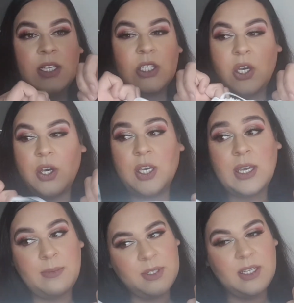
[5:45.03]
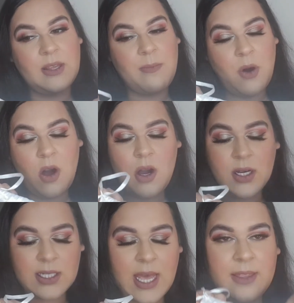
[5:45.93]
So it comes in the
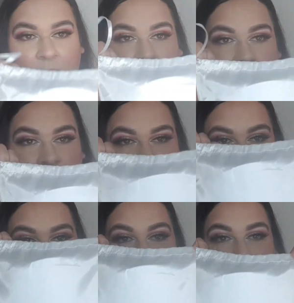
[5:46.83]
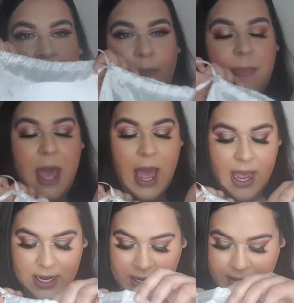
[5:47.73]
box and then they put it in a bag.